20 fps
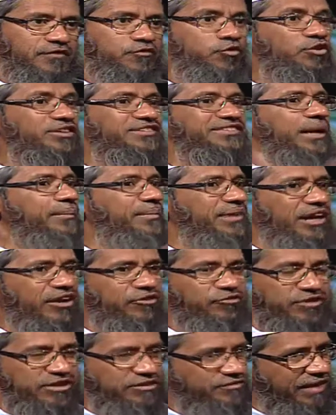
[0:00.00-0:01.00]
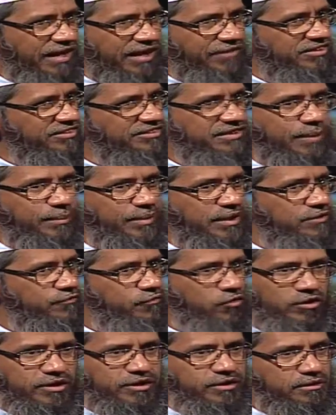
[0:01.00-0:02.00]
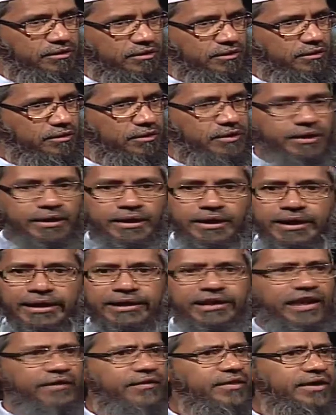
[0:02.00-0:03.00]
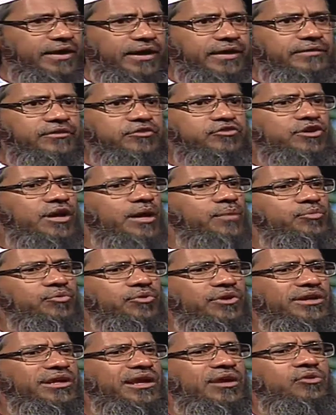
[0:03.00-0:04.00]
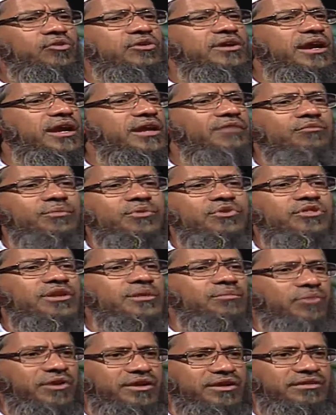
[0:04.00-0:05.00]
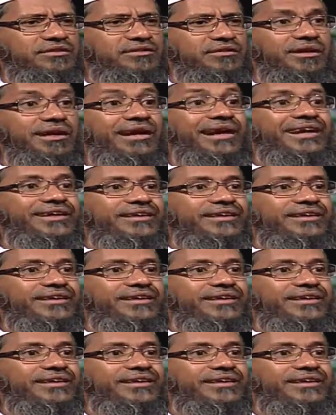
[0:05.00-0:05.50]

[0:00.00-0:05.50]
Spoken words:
If you go to Islamic countries where I have Islamic following, in other countries you come to India, looking at a woman is immodest.